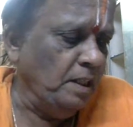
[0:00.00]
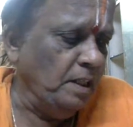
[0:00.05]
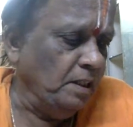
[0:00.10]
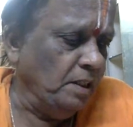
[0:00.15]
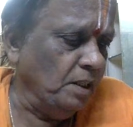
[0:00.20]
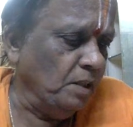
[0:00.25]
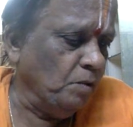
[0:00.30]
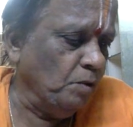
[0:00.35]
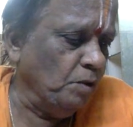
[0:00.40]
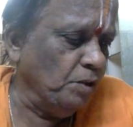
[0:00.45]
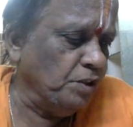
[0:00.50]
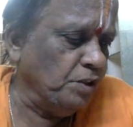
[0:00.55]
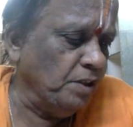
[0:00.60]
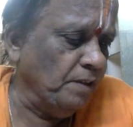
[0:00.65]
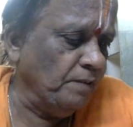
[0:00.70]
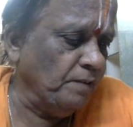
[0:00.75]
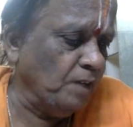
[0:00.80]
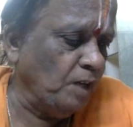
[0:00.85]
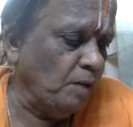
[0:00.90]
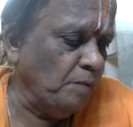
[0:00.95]
the question
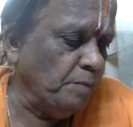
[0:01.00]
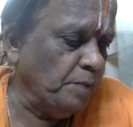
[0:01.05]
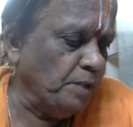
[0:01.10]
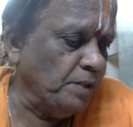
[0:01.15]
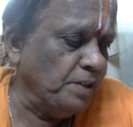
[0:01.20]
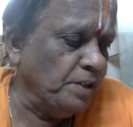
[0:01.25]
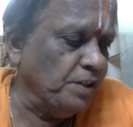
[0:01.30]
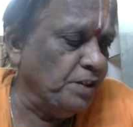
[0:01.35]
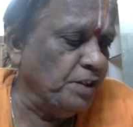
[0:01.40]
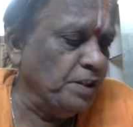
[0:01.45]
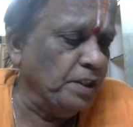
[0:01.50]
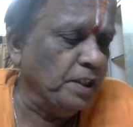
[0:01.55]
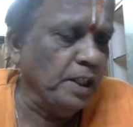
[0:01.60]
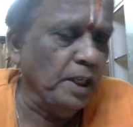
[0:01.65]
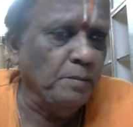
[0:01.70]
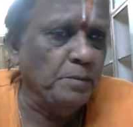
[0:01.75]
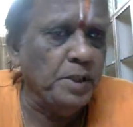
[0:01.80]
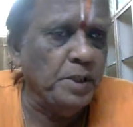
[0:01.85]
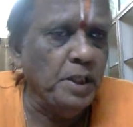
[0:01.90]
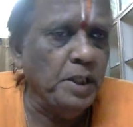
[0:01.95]
of compensation
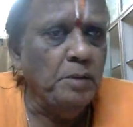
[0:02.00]
comes.